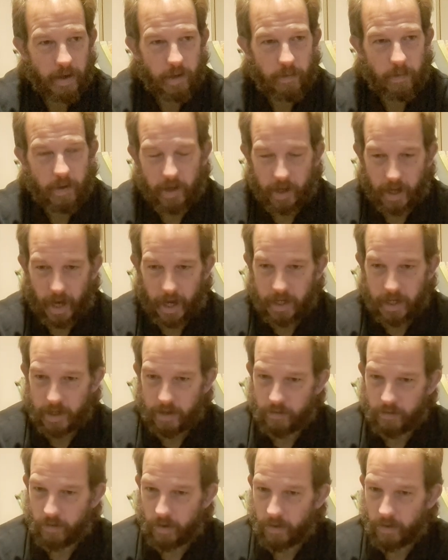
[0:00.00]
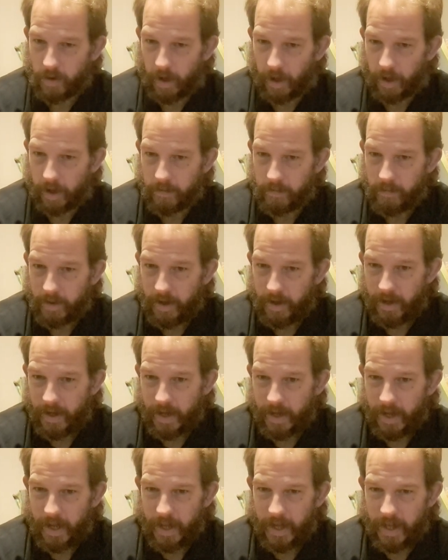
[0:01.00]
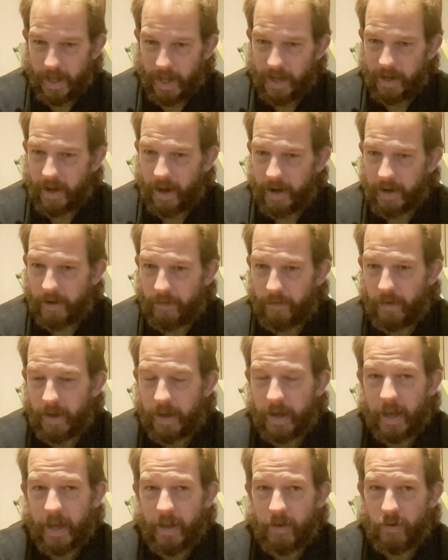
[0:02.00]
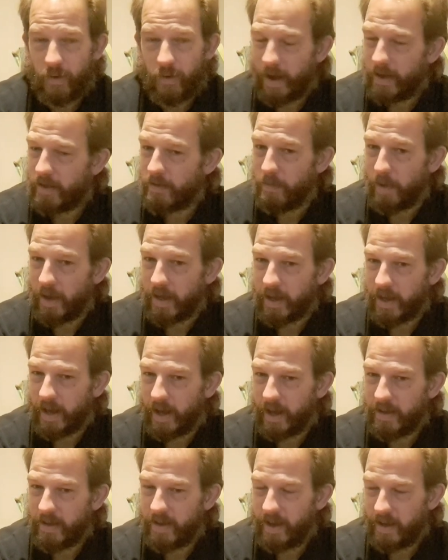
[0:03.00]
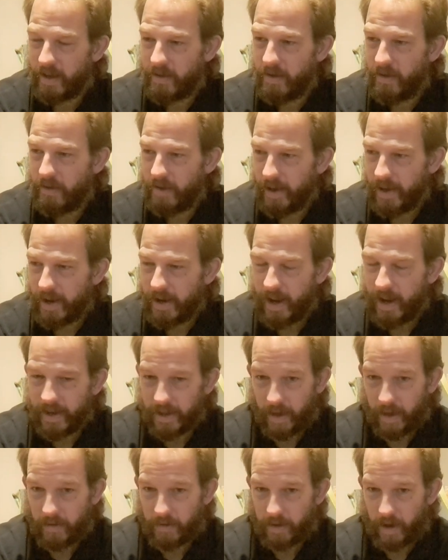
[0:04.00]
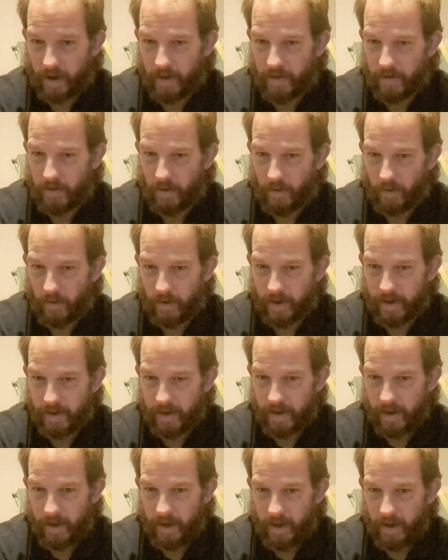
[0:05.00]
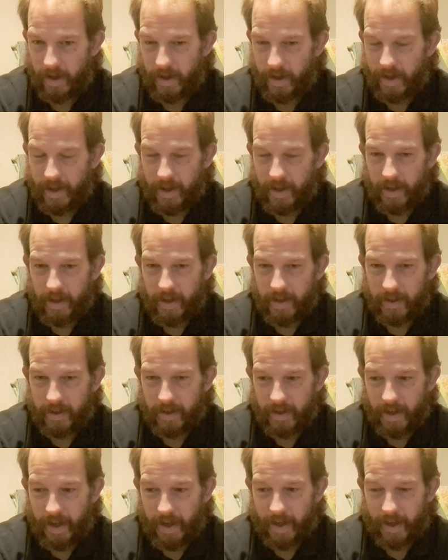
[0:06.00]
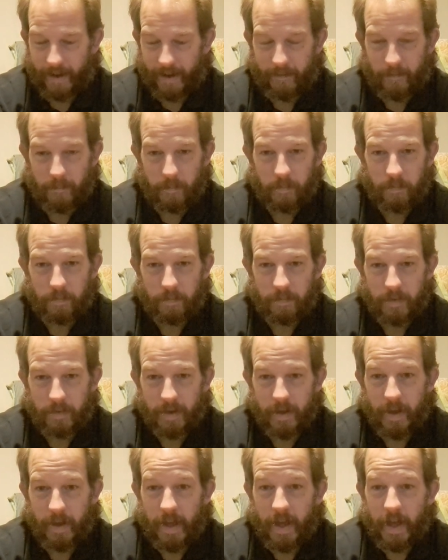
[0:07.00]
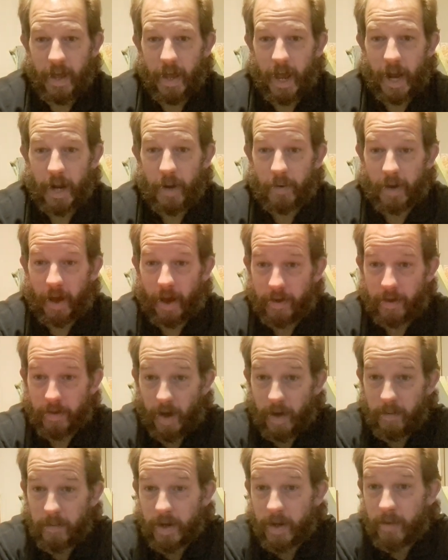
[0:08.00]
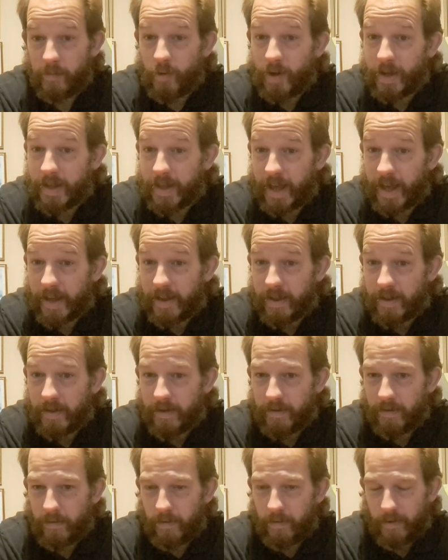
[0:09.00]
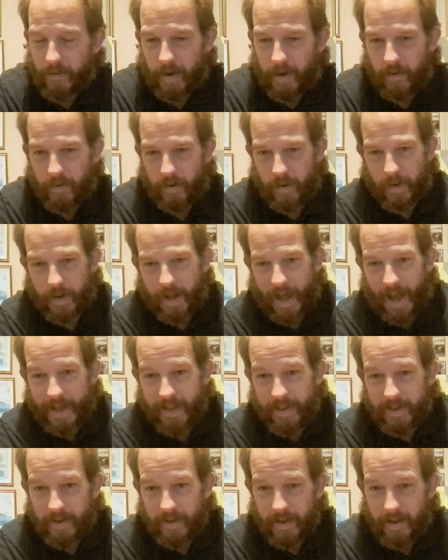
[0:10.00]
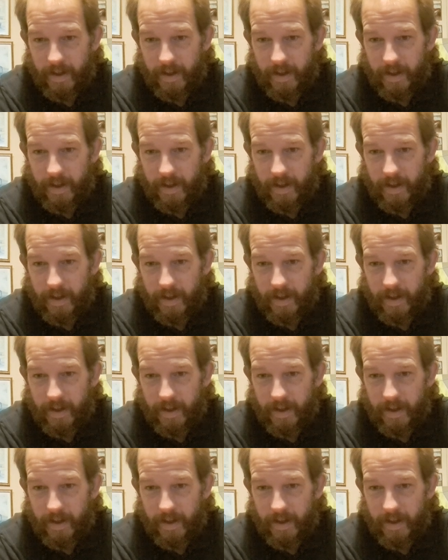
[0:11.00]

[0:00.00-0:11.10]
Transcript: communication through time, that kind of thing interests me. I do kind of like those kind of stories. So yeah. Anyway, guys, I'm going to bring this review to an end